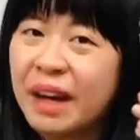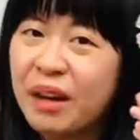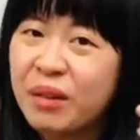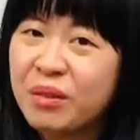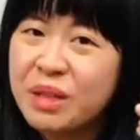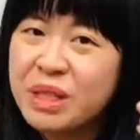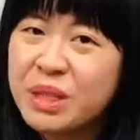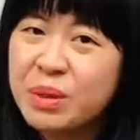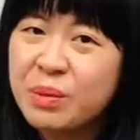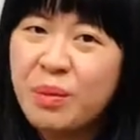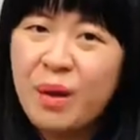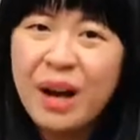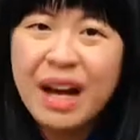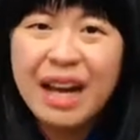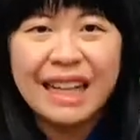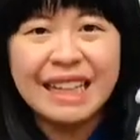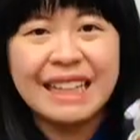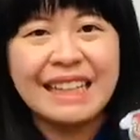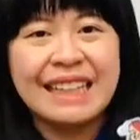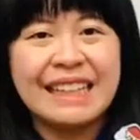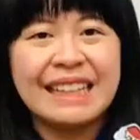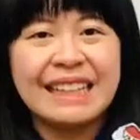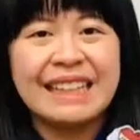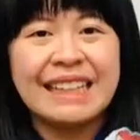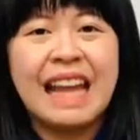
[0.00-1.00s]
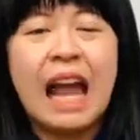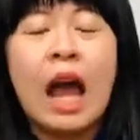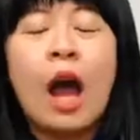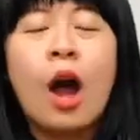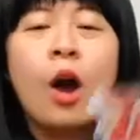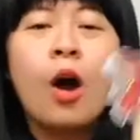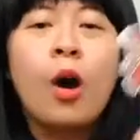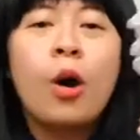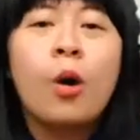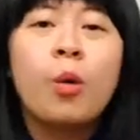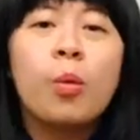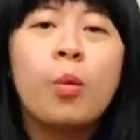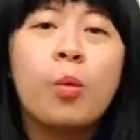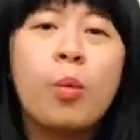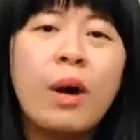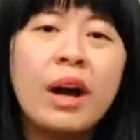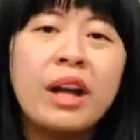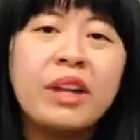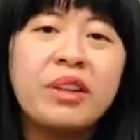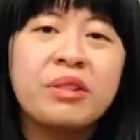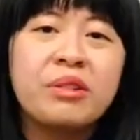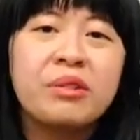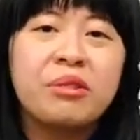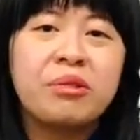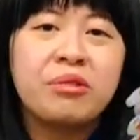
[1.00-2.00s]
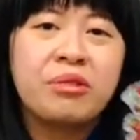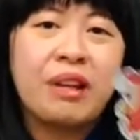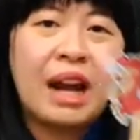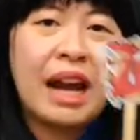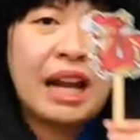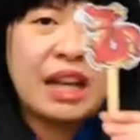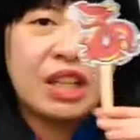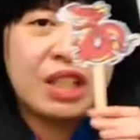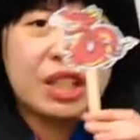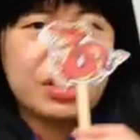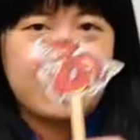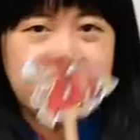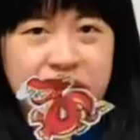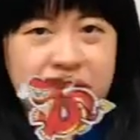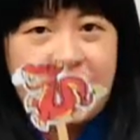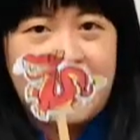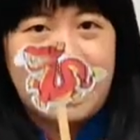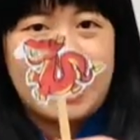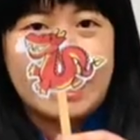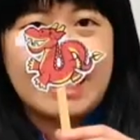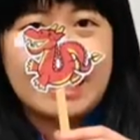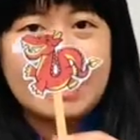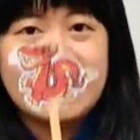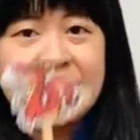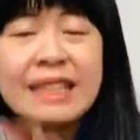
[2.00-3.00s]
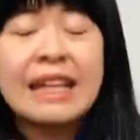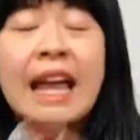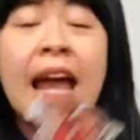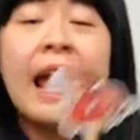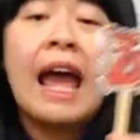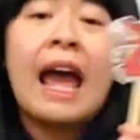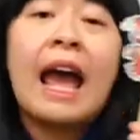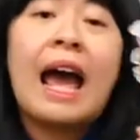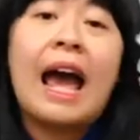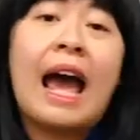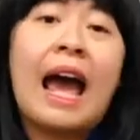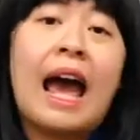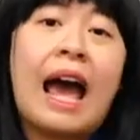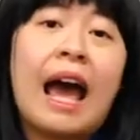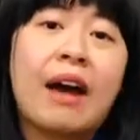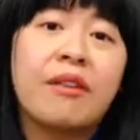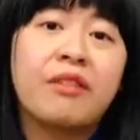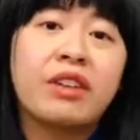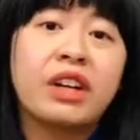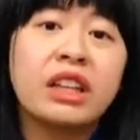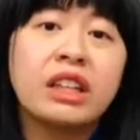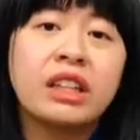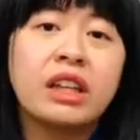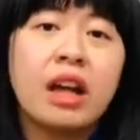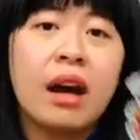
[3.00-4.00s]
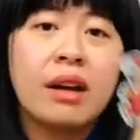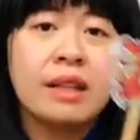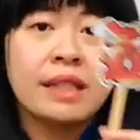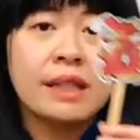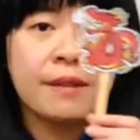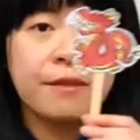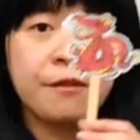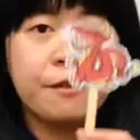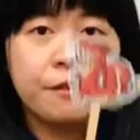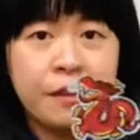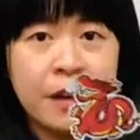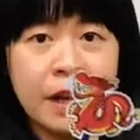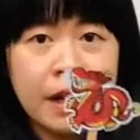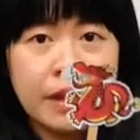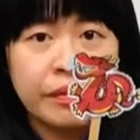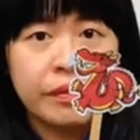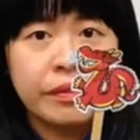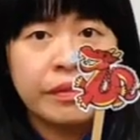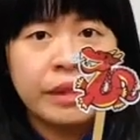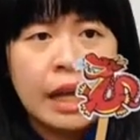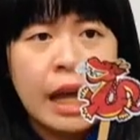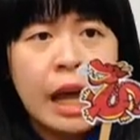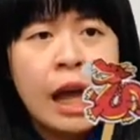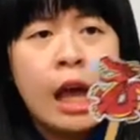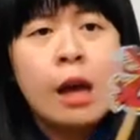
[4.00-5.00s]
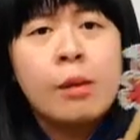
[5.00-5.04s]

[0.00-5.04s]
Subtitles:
was 1. 1 red dragon having lots of fun,